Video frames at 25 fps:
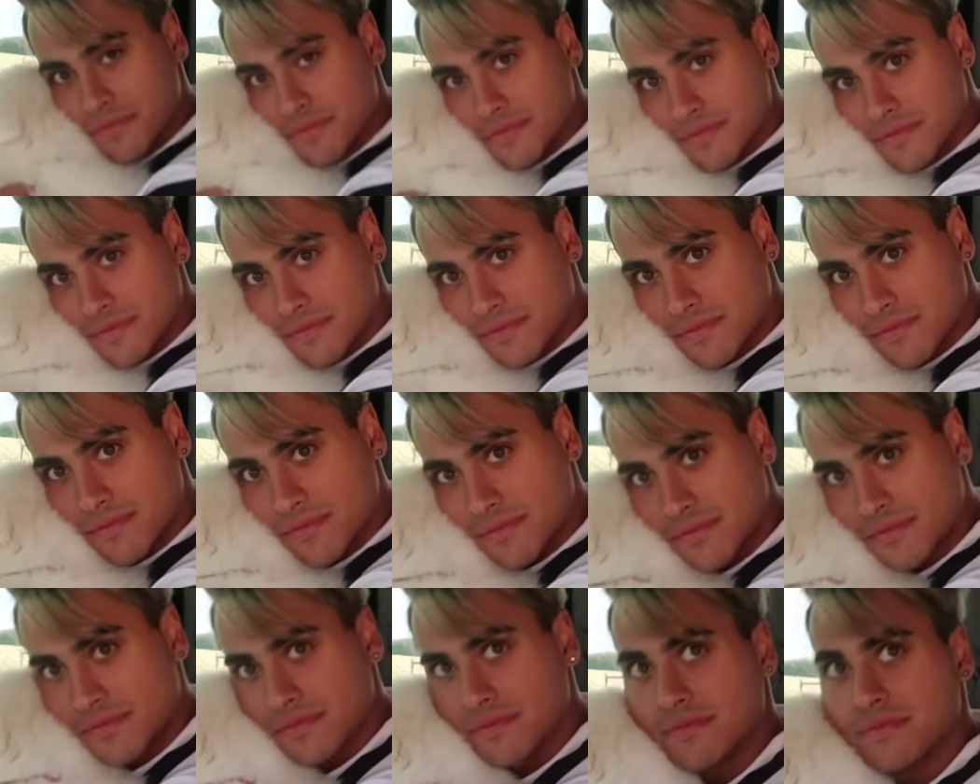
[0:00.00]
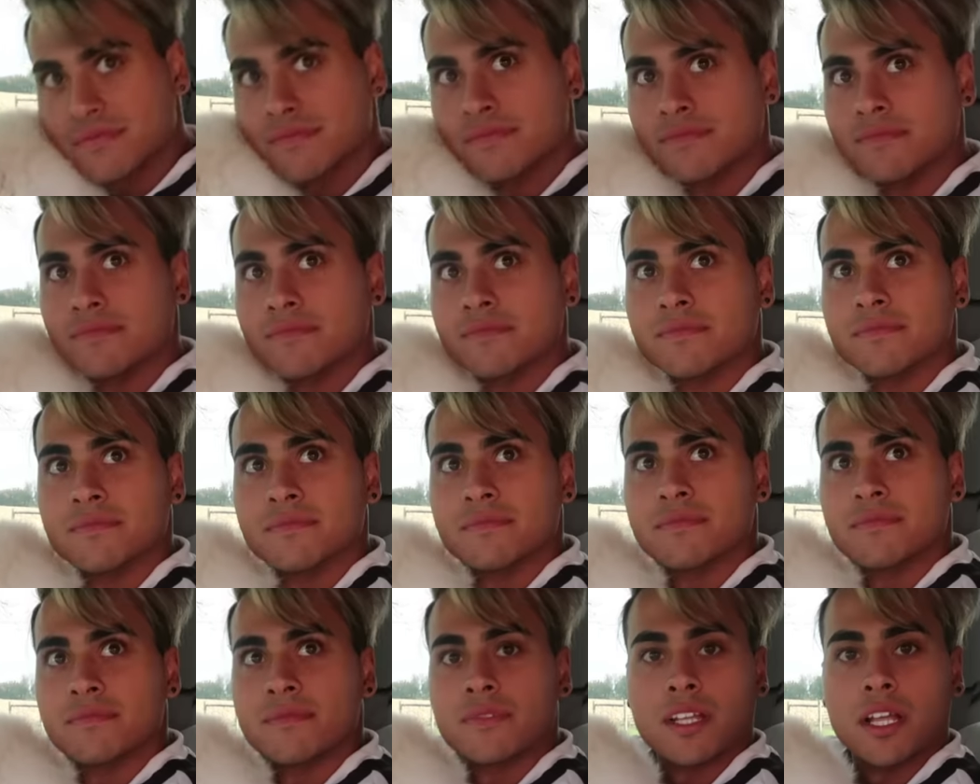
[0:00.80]
Wait, that's not fair. You can't yeah, just
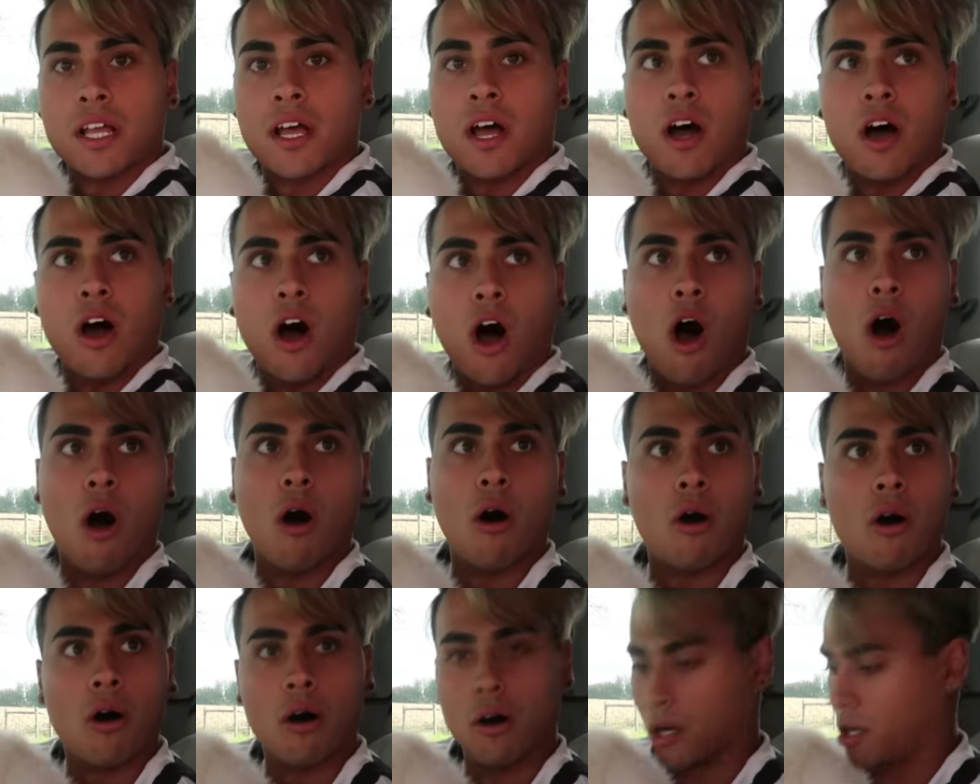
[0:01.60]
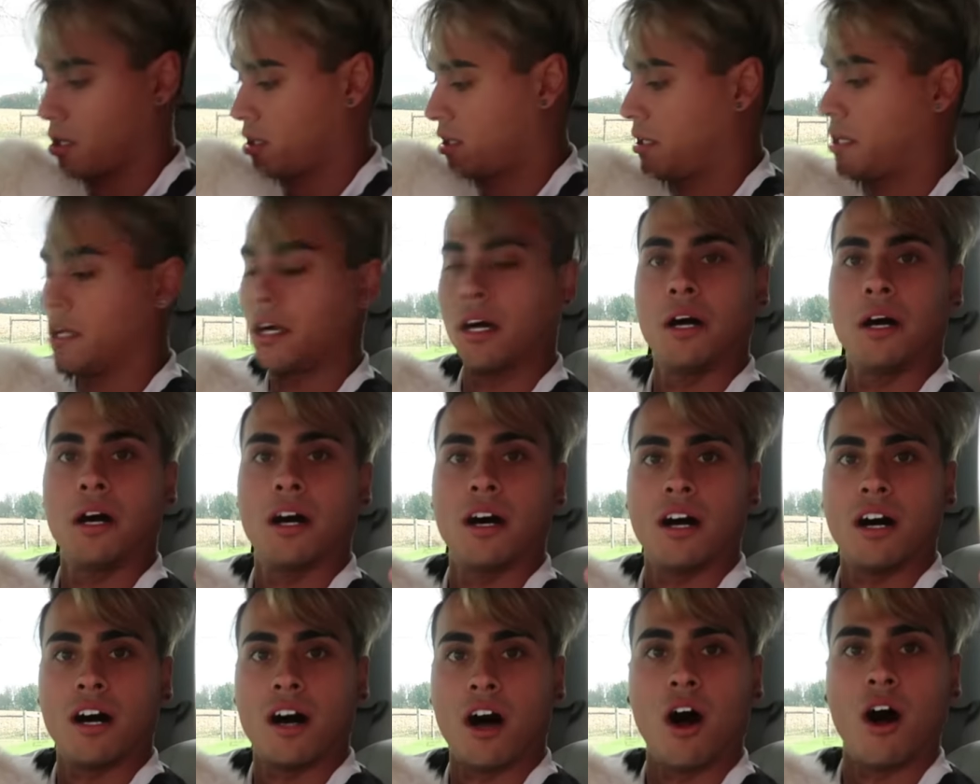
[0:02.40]
be yeah, doing he's that. He's hugging oh. the dog now,
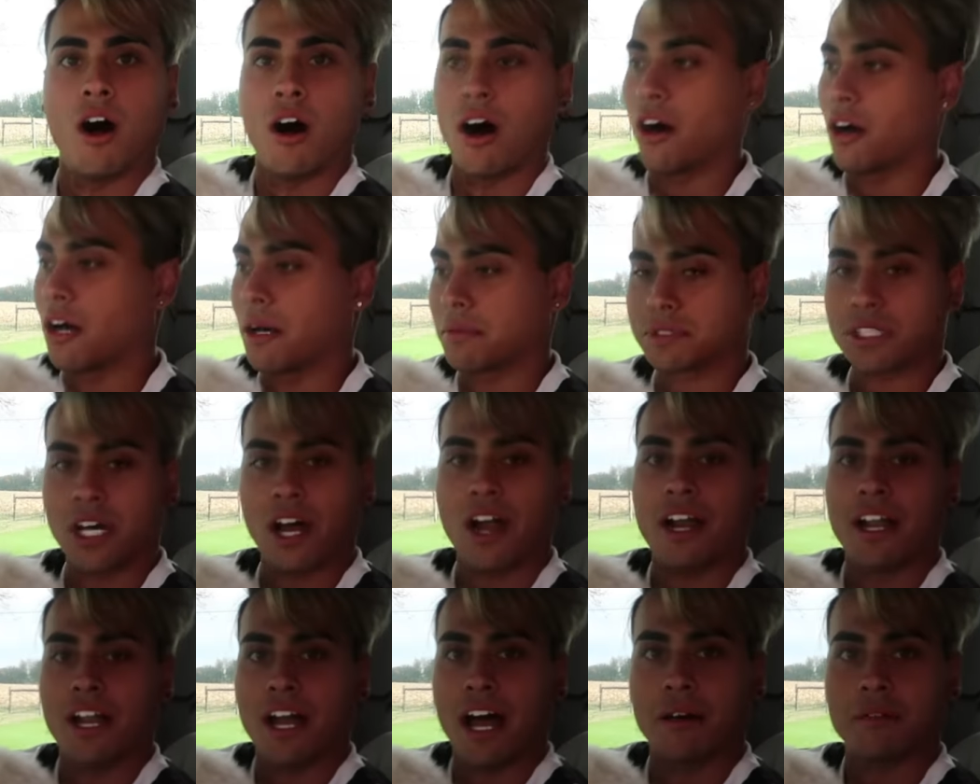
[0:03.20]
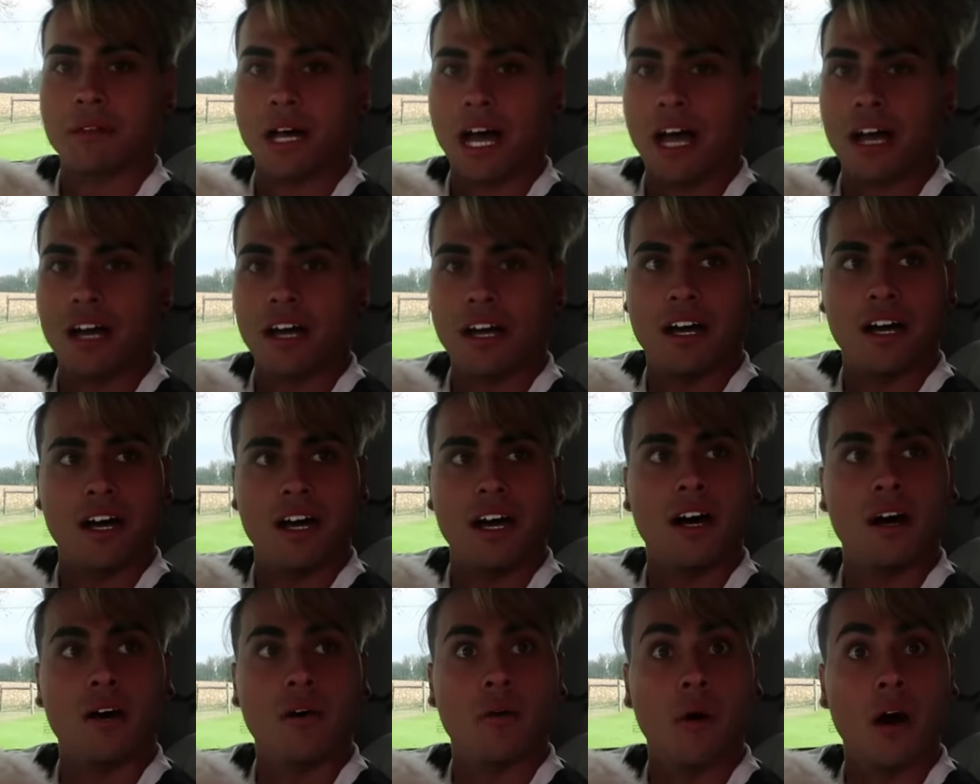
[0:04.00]
right? Yeah, you need to oh, drive. He's,
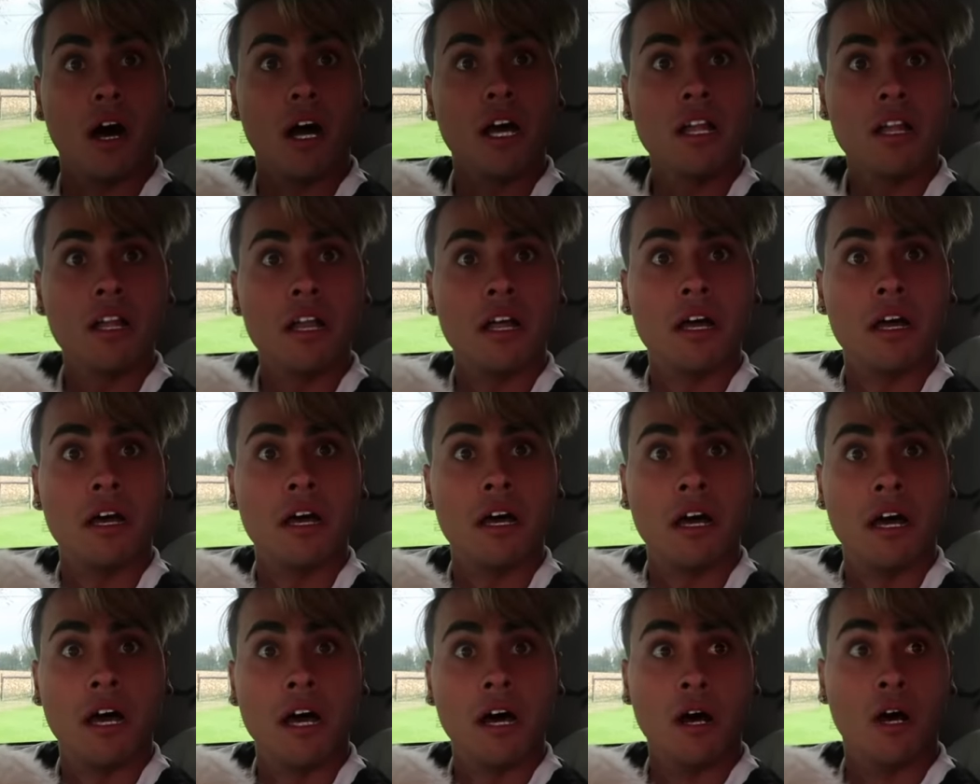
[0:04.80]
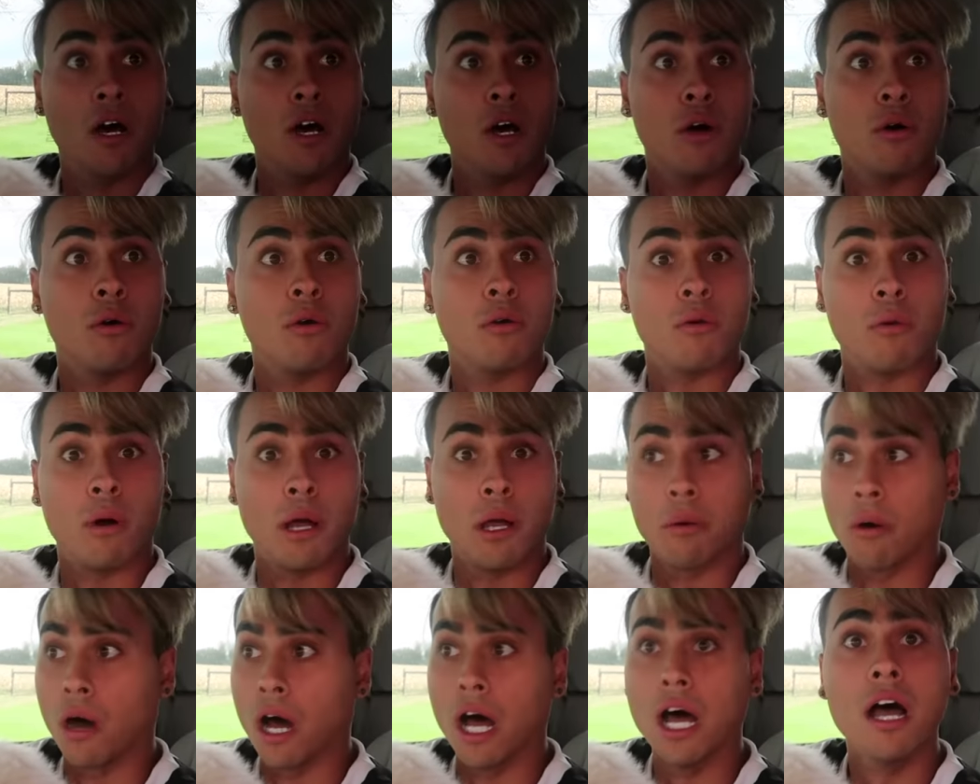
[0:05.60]
what? He, he's hugging the
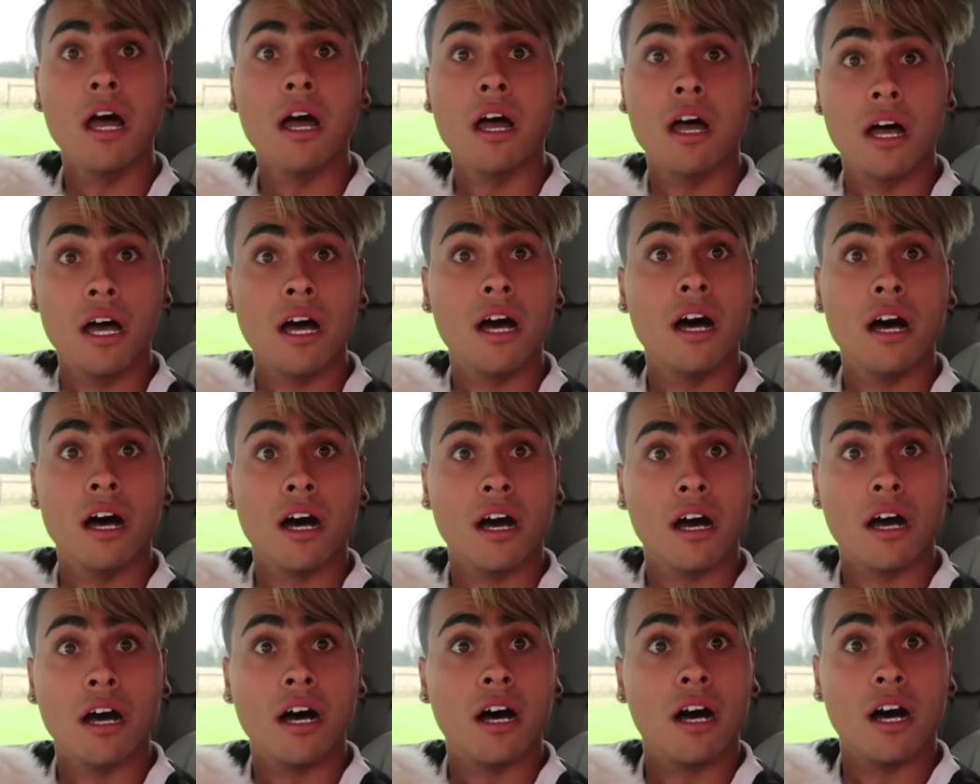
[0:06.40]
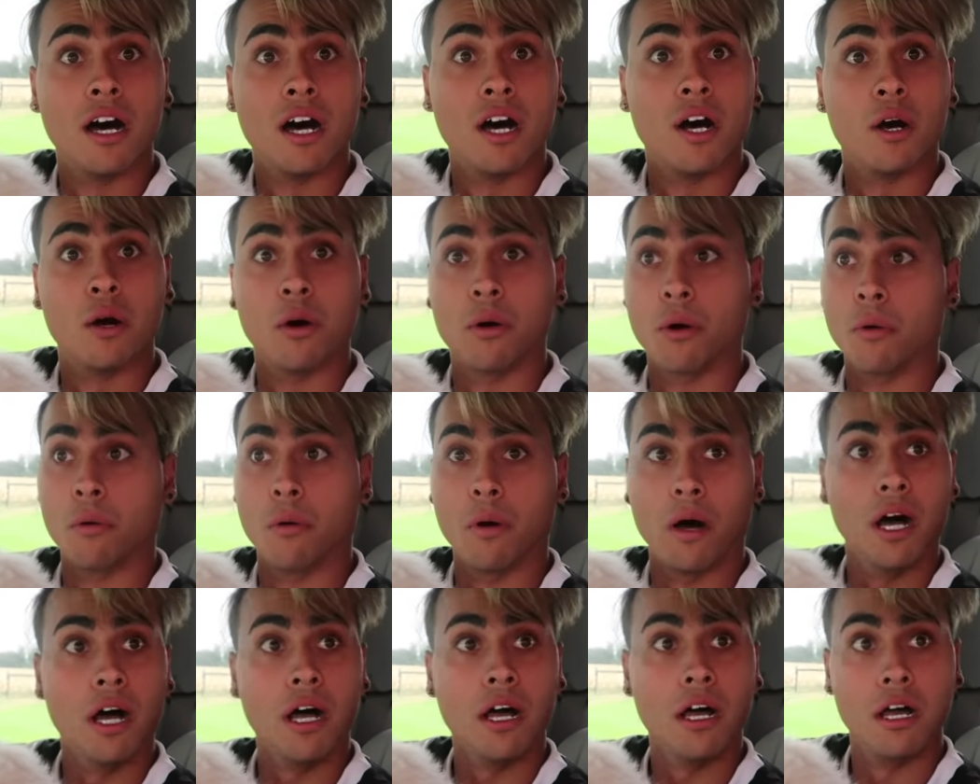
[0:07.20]
puppy. Wait, what? You need to
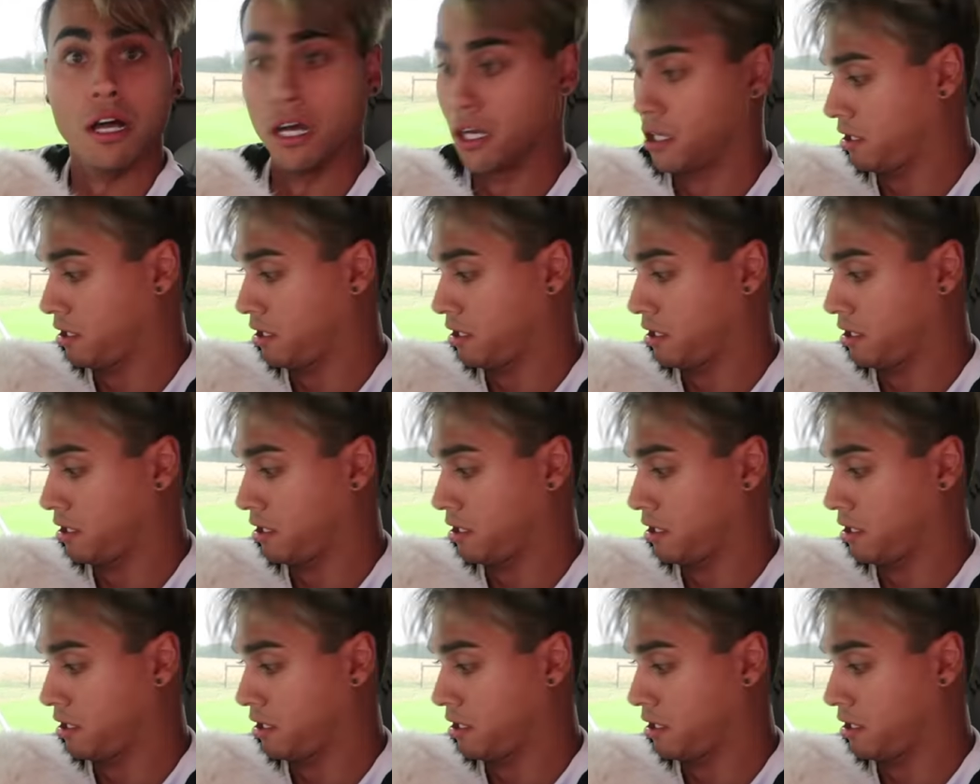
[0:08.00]
drive. What?